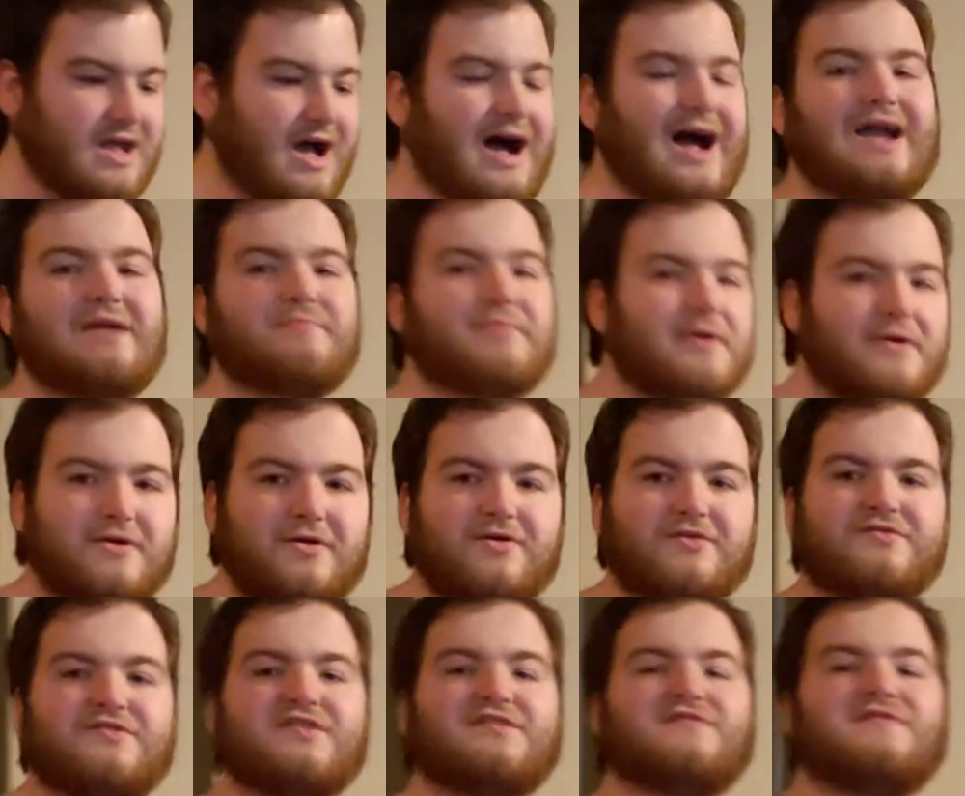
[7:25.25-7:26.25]
Ike
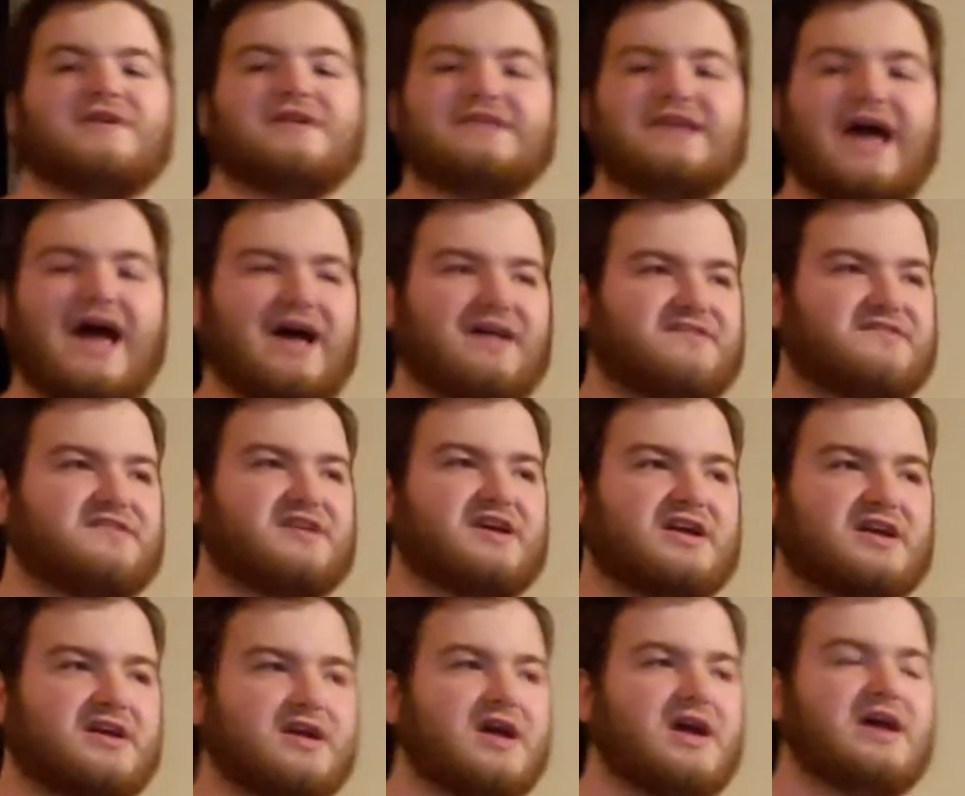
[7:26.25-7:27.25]
Barinholtz is
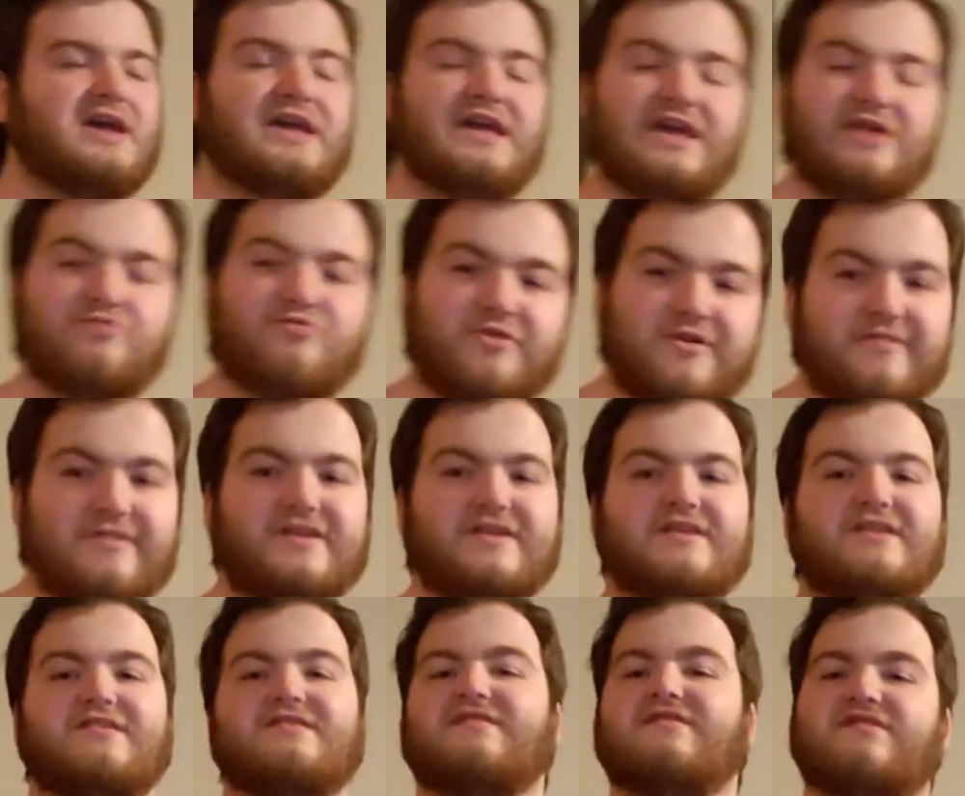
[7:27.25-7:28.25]
fantastic. He
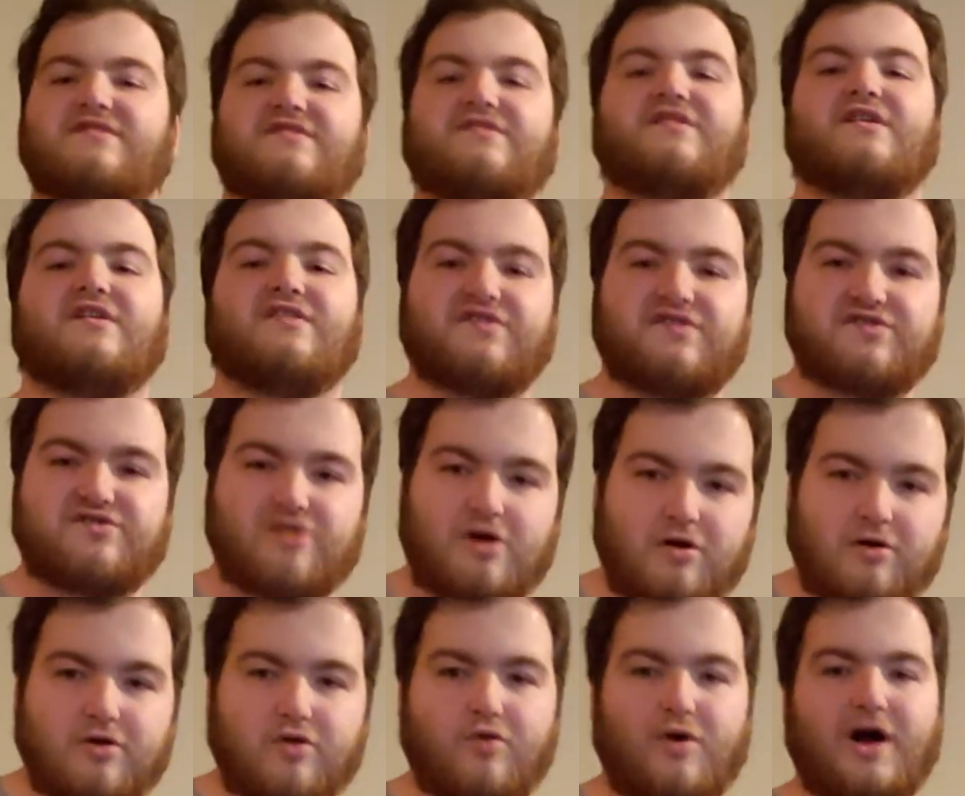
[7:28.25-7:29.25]
really is a
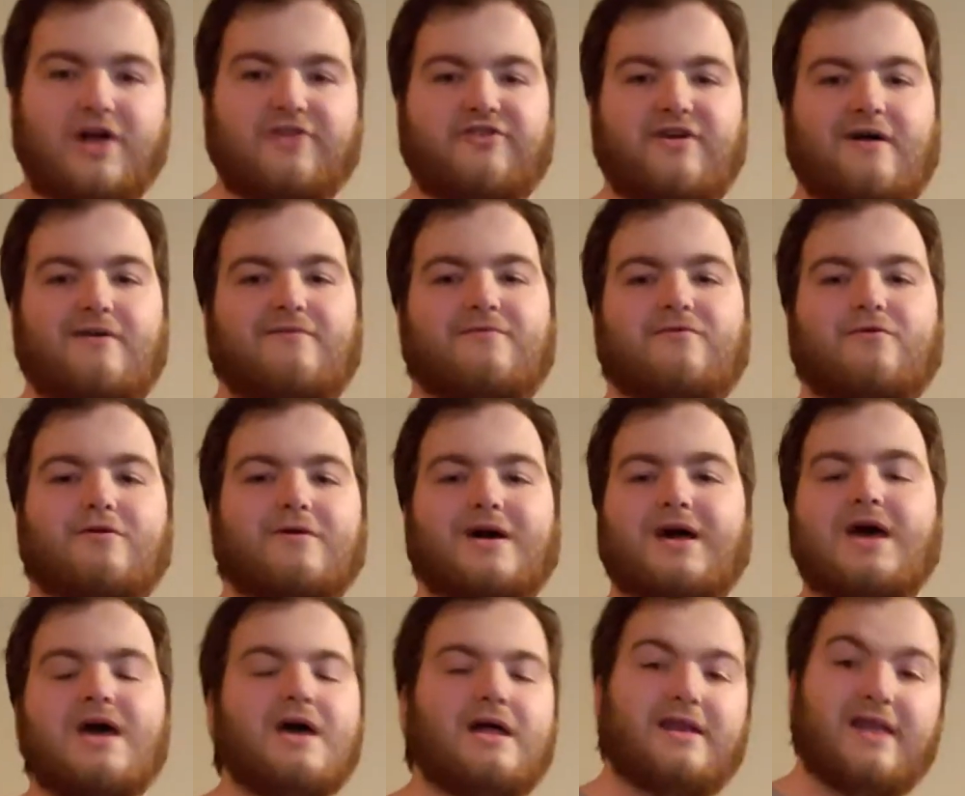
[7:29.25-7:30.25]
star to watch out for.
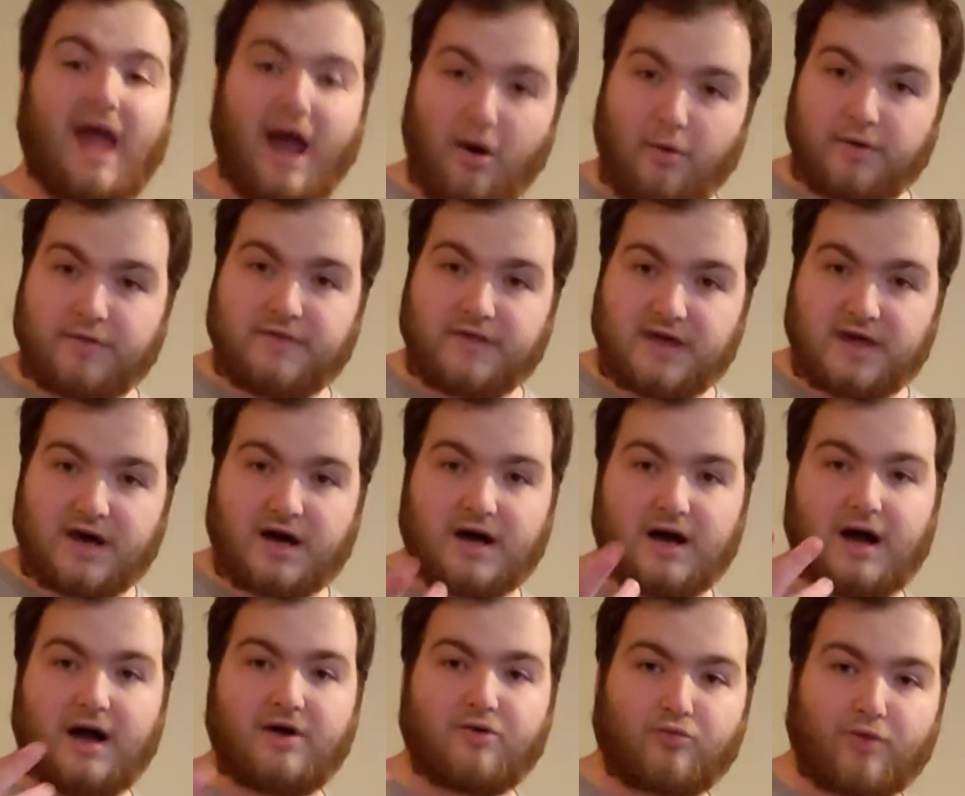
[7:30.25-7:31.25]
Like, now in
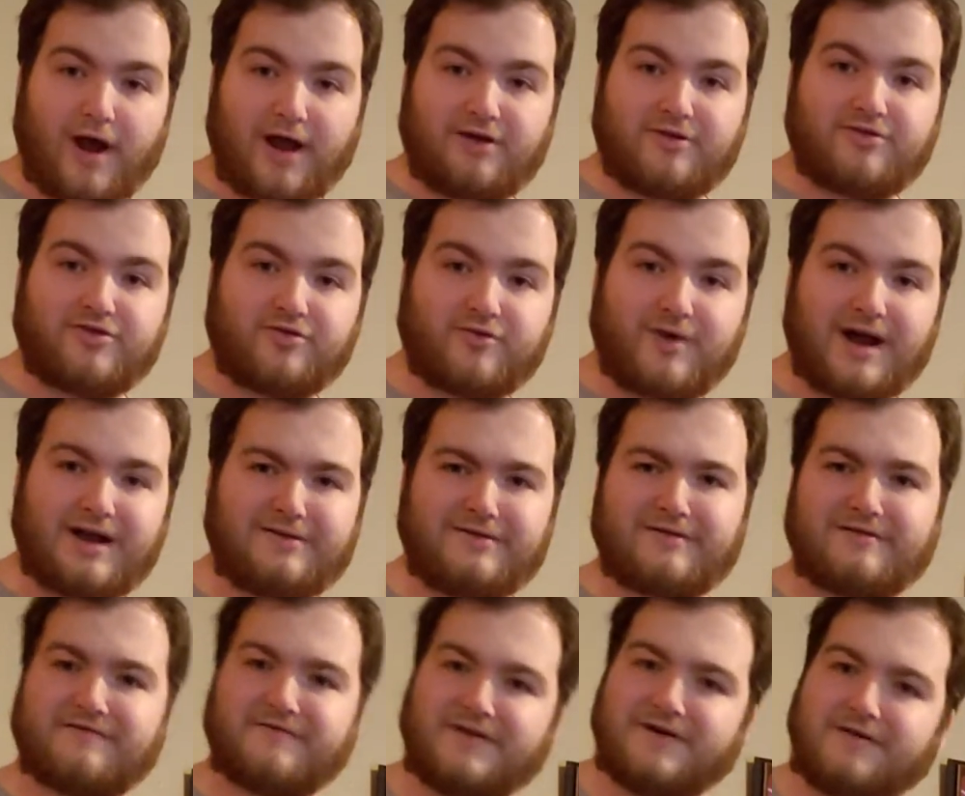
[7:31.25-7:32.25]
the
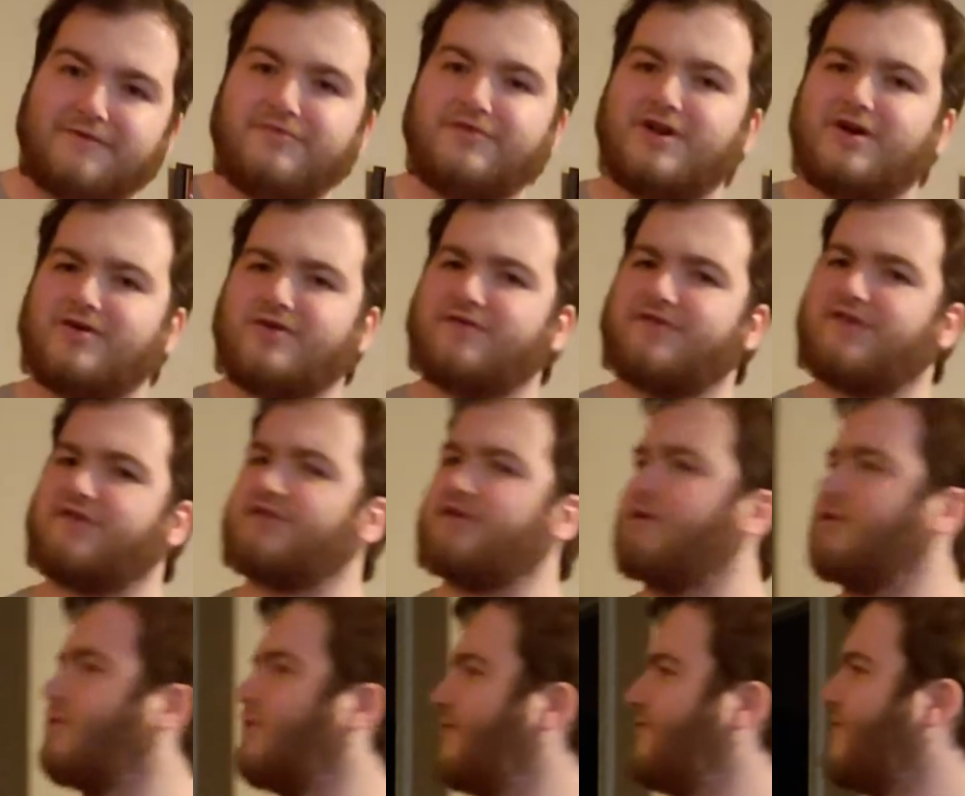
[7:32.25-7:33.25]
writer-director field, you know, he was a
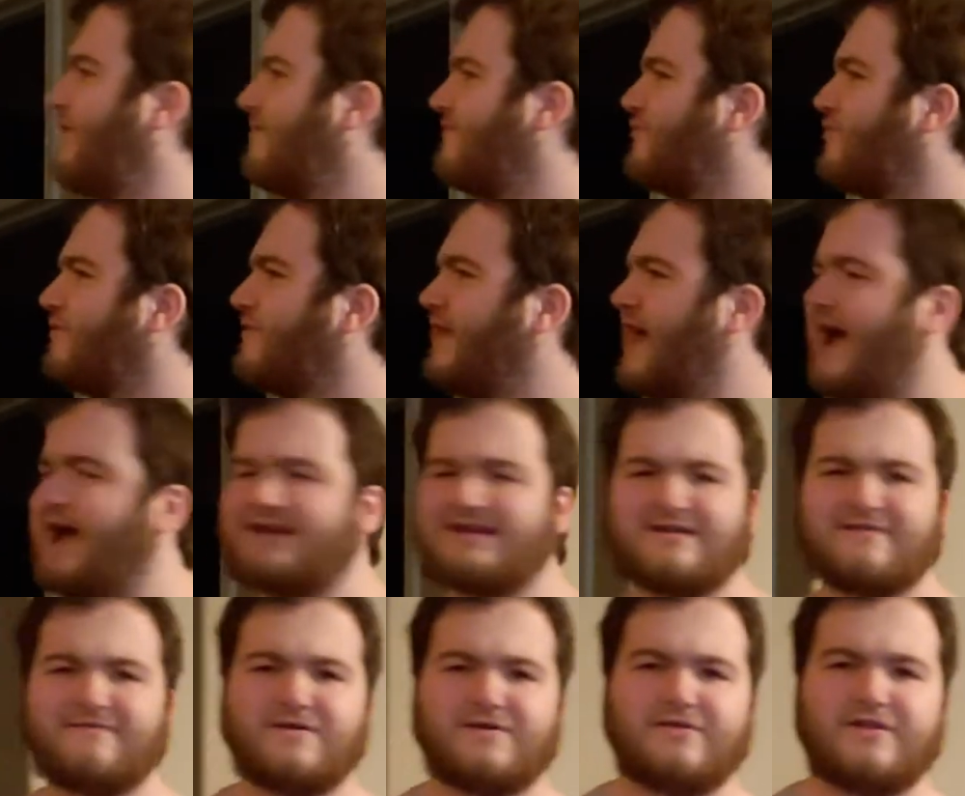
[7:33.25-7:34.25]
star to watch out for in the
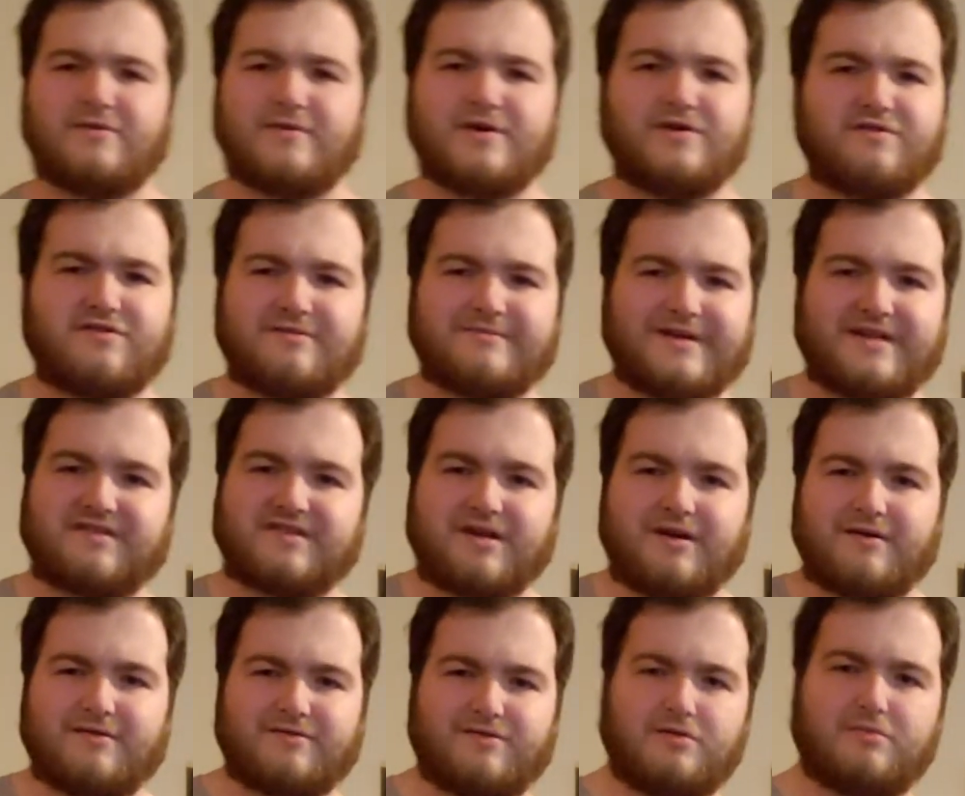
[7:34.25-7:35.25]
acting field. Anyway, he was the best
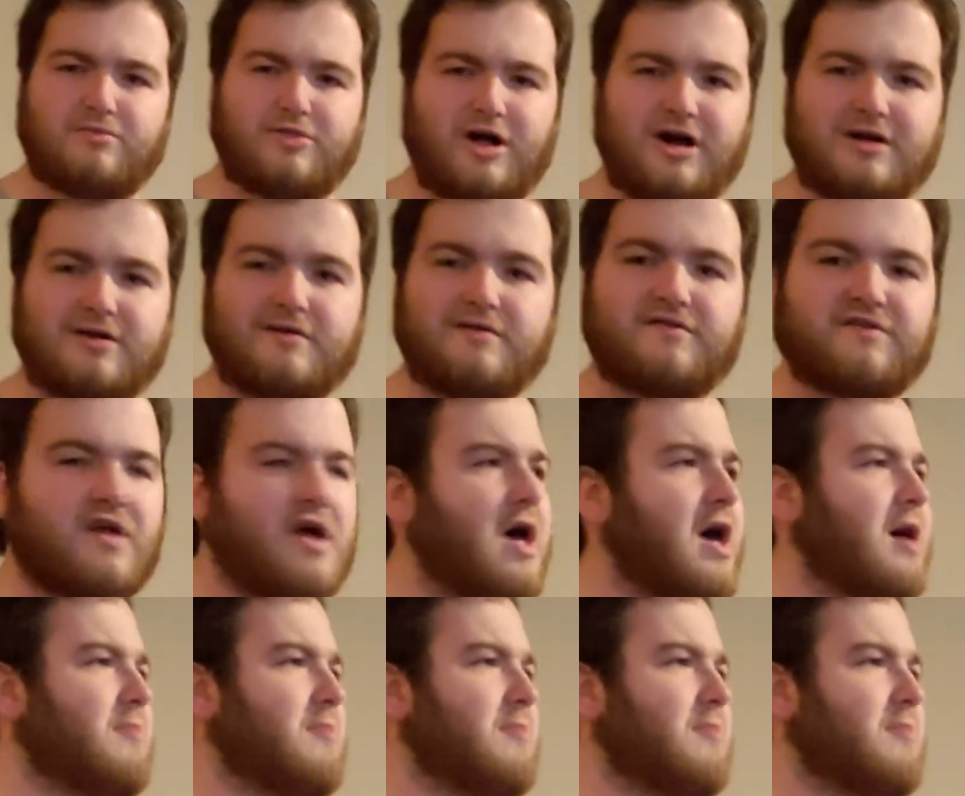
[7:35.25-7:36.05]
character in Blockers.